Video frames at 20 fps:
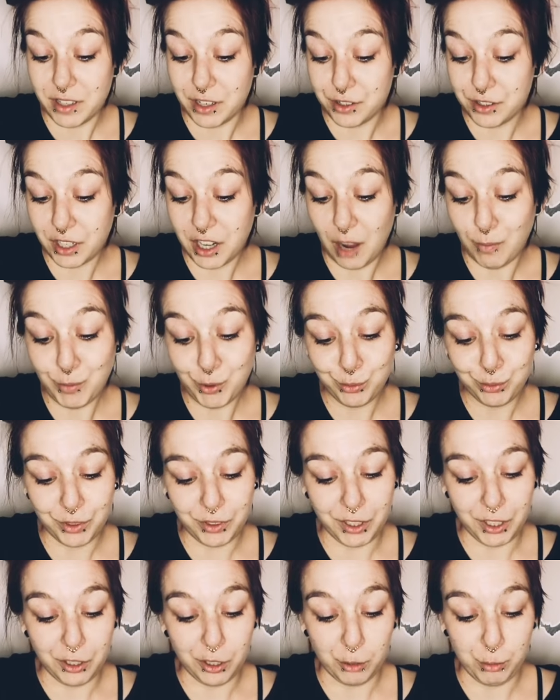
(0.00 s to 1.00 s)
there's a couple
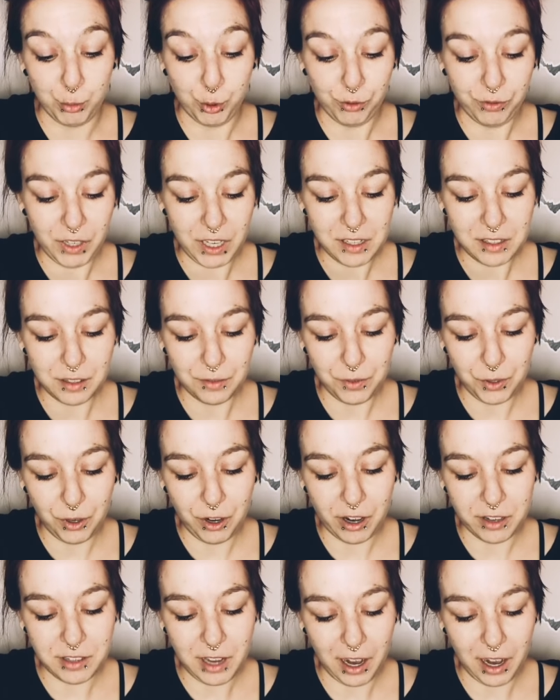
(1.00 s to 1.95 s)
really good movies if you guys